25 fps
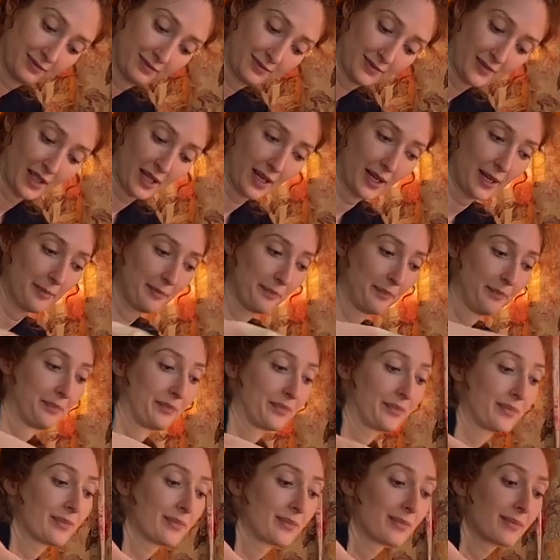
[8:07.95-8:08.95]
Okay,
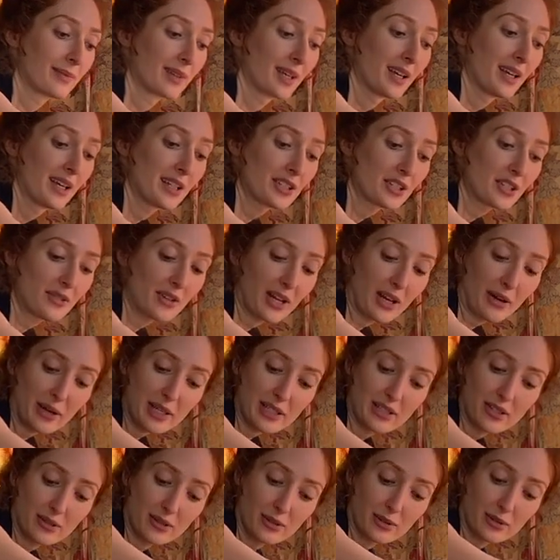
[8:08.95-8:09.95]
so now I
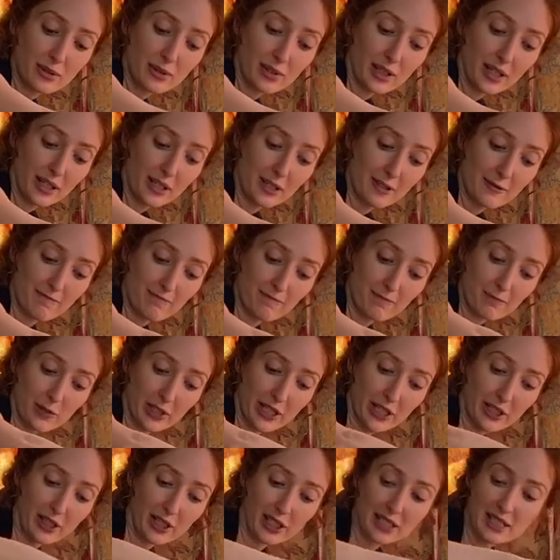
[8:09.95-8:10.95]
do what I call